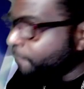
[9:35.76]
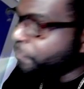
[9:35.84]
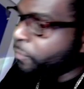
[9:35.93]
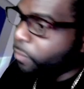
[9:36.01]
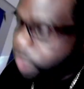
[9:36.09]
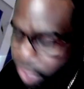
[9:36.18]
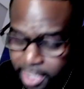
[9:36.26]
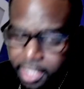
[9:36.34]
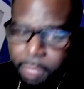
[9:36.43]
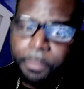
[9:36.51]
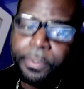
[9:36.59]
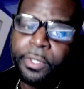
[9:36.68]
We try to
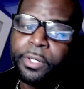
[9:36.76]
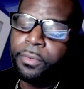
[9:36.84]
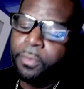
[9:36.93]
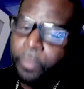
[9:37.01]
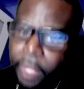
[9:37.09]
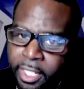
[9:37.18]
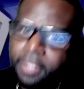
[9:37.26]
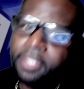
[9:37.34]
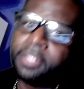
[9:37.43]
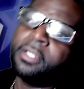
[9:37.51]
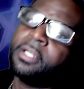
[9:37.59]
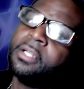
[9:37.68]
come up here
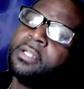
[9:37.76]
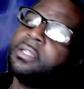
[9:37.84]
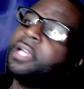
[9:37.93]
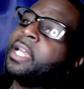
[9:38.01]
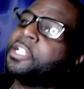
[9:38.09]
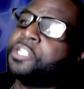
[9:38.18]
weekly and